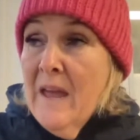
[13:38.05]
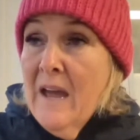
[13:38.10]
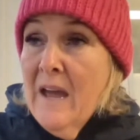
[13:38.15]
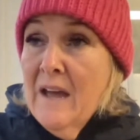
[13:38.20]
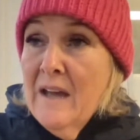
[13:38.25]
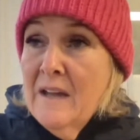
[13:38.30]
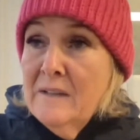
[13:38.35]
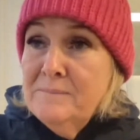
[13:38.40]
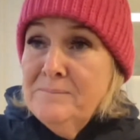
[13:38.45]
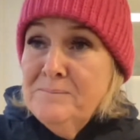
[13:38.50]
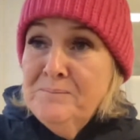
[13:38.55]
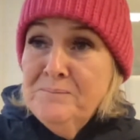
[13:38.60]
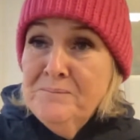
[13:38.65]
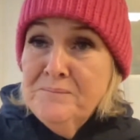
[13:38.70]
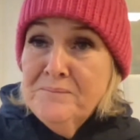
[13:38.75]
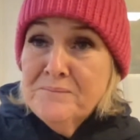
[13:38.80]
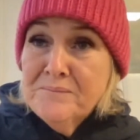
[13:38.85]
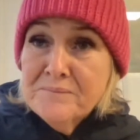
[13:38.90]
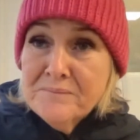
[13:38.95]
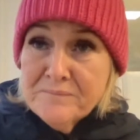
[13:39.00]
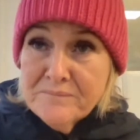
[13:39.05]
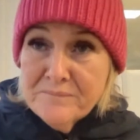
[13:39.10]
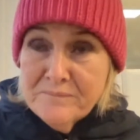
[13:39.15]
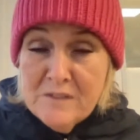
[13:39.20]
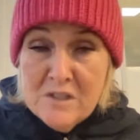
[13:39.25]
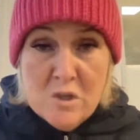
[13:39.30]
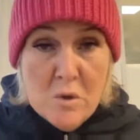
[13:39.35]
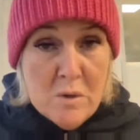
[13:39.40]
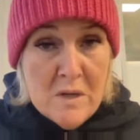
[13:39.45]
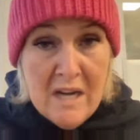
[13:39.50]

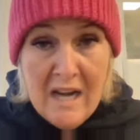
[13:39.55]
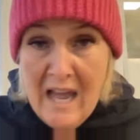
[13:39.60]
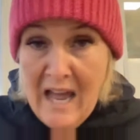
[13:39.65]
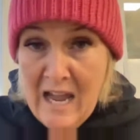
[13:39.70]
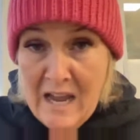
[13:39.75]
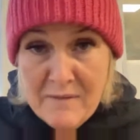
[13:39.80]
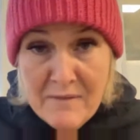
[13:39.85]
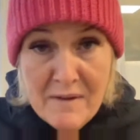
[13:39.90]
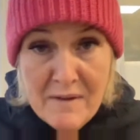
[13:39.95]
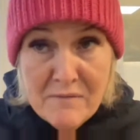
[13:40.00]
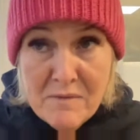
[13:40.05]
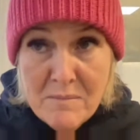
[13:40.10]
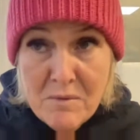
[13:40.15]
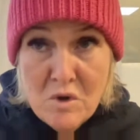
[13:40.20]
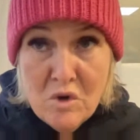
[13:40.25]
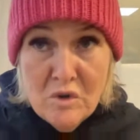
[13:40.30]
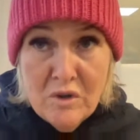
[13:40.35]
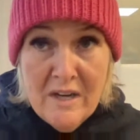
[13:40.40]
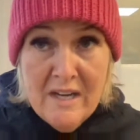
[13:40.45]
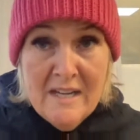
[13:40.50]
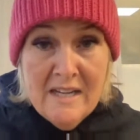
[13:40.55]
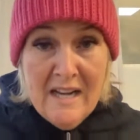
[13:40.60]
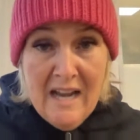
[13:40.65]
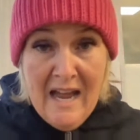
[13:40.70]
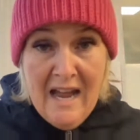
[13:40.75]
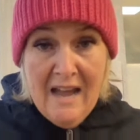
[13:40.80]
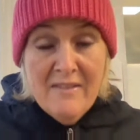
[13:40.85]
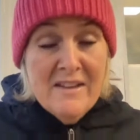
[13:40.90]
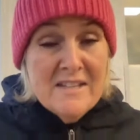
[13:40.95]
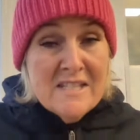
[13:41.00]
doing a live every morning
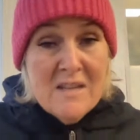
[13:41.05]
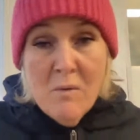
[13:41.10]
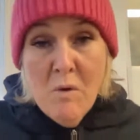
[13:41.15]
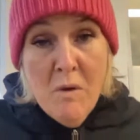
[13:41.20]
like this.